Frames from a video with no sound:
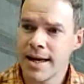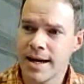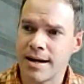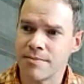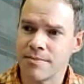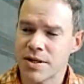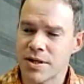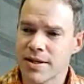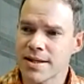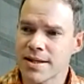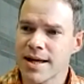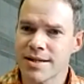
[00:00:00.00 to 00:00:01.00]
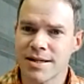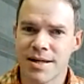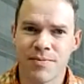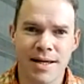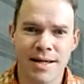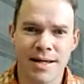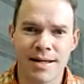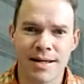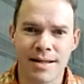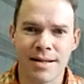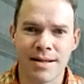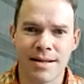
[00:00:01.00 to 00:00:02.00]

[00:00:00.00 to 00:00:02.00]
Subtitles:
So I think that's something,